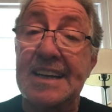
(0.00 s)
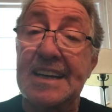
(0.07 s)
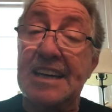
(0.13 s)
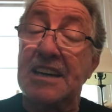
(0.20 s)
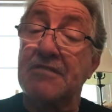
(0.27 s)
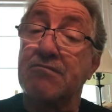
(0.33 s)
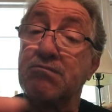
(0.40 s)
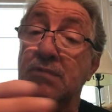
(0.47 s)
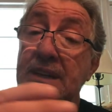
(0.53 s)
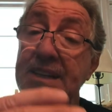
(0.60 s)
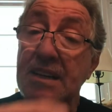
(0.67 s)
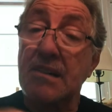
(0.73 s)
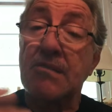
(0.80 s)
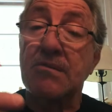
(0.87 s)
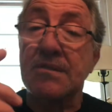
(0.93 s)
If we
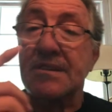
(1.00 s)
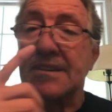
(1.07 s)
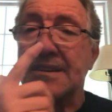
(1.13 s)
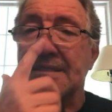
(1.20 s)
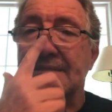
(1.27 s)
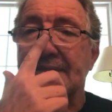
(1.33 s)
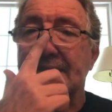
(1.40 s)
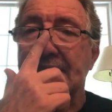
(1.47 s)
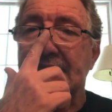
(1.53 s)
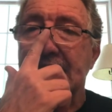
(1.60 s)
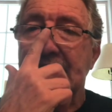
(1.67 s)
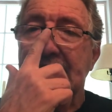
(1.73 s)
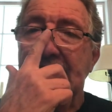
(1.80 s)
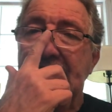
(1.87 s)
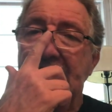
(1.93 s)
don't,
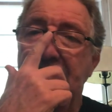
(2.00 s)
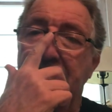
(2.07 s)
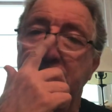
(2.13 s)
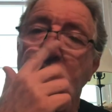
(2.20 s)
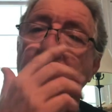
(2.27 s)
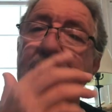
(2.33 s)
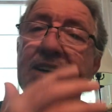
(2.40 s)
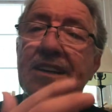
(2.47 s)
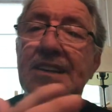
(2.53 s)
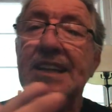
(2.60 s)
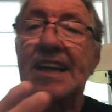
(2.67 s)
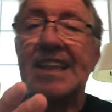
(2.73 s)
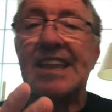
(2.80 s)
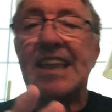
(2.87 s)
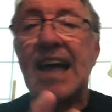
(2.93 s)
if we
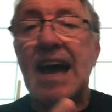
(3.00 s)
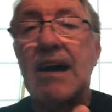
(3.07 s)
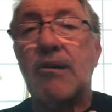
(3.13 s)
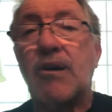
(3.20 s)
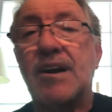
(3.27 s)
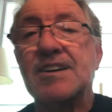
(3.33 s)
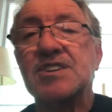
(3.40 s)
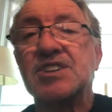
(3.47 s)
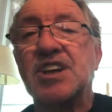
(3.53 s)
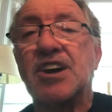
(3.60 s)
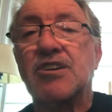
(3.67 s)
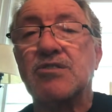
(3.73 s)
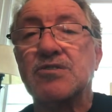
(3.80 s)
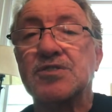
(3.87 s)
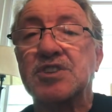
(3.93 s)
allow
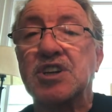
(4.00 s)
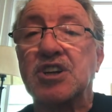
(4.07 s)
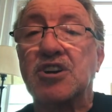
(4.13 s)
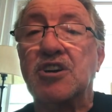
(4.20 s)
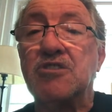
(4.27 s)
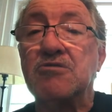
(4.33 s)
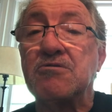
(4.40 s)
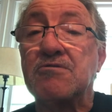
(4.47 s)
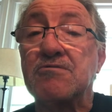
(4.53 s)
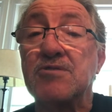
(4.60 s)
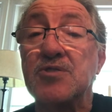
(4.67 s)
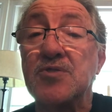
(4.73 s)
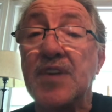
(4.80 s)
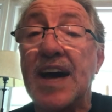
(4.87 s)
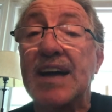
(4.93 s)
ourselves to go
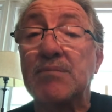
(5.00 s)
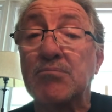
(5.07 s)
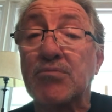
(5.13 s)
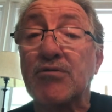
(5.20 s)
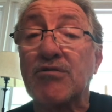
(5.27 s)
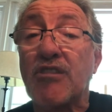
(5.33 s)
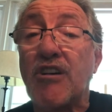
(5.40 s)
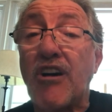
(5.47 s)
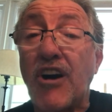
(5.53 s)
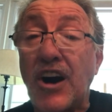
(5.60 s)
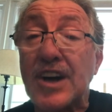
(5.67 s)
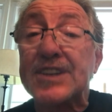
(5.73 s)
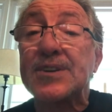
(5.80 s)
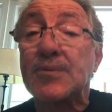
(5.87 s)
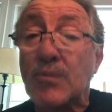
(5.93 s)
through that
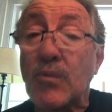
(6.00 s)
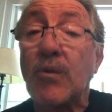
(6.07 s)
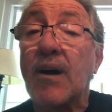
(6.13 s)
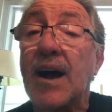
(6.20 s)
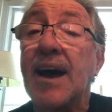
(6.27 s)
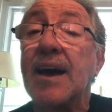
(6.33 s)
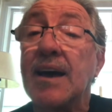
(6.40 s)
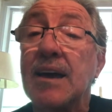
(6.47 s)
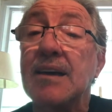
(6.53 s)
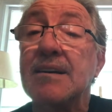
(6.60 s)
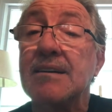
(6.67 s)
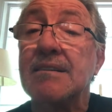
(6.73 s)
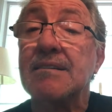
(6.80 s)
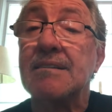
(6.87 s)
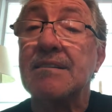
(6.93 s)
broad way,
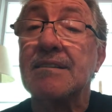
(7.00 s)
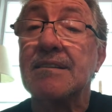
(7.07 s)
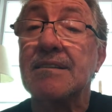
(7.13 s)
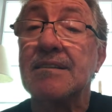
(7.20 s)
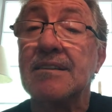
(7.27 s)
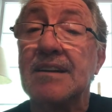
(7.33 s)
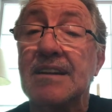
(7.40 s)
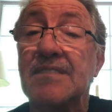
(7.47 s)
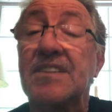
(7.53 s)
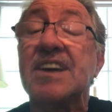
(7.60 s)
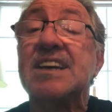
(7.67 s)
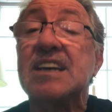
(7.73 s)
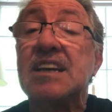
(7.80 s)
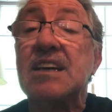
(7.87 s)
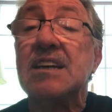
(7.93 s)

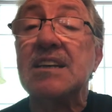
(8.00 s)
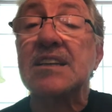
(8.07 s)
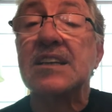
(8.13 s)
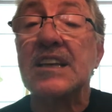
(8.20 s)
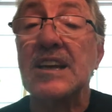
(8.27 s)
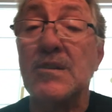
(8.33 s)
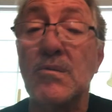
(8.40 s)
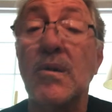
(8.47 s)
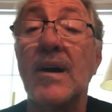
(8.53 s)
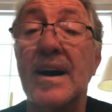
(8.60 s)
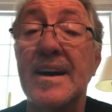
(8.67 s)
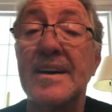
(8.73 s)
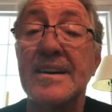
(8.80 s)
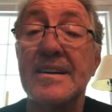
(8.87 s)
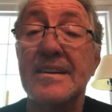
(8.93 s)
the easy
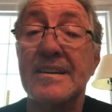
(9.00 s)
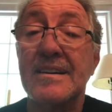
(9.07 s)
way,